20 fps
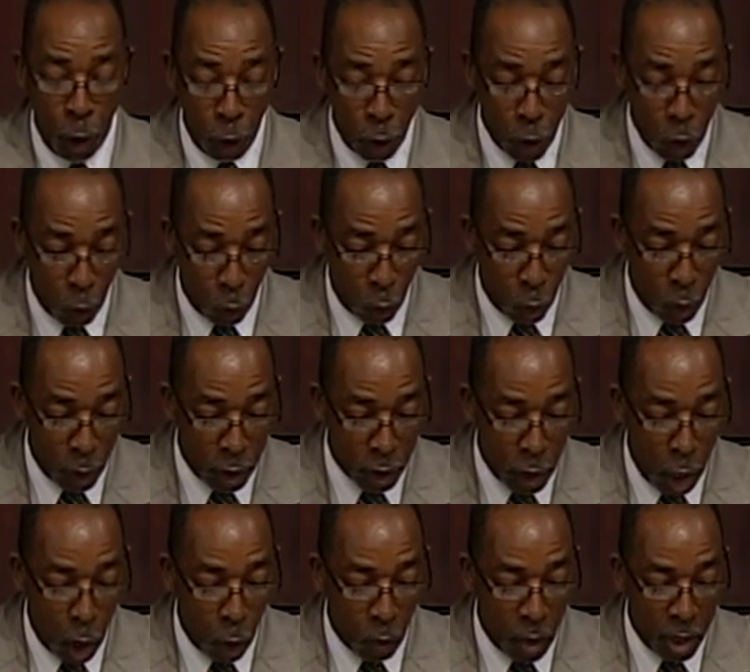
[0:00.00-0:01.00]
Your word is
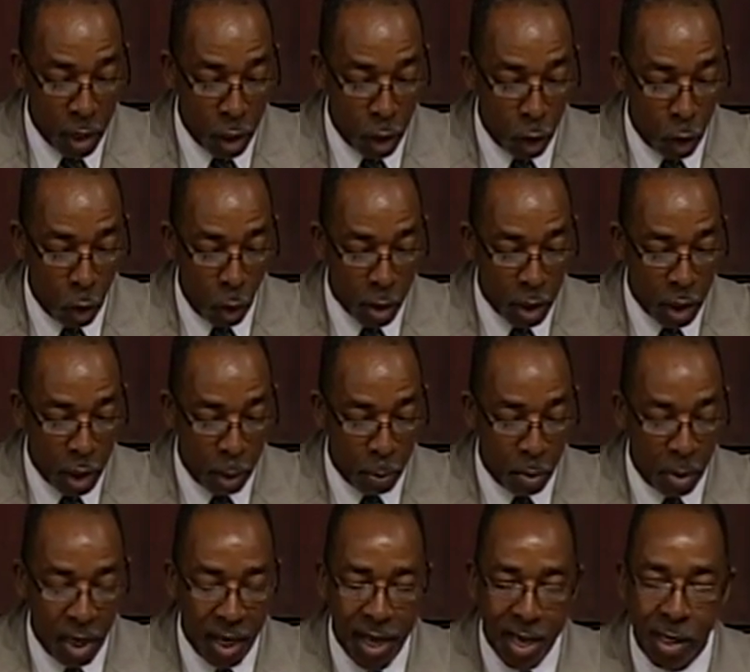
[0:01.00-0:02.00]
already anointed and
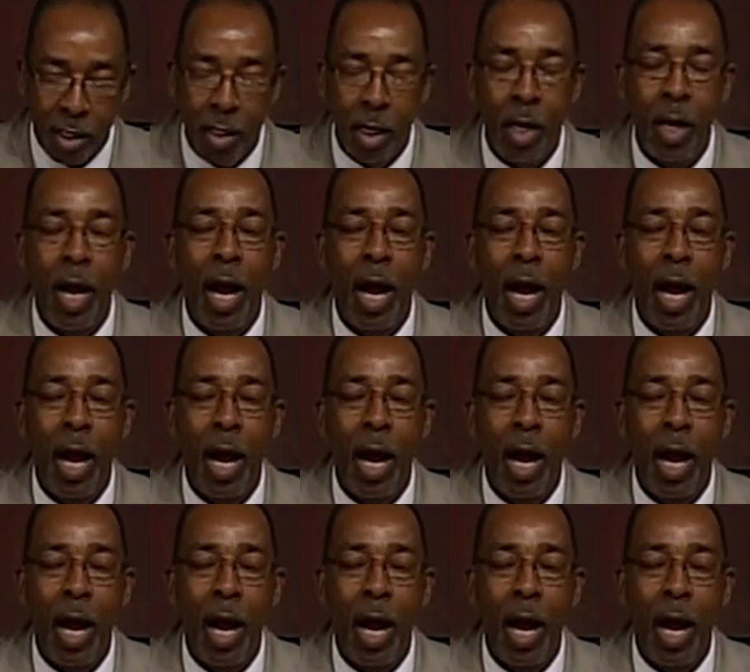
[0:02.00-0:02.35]
blessed.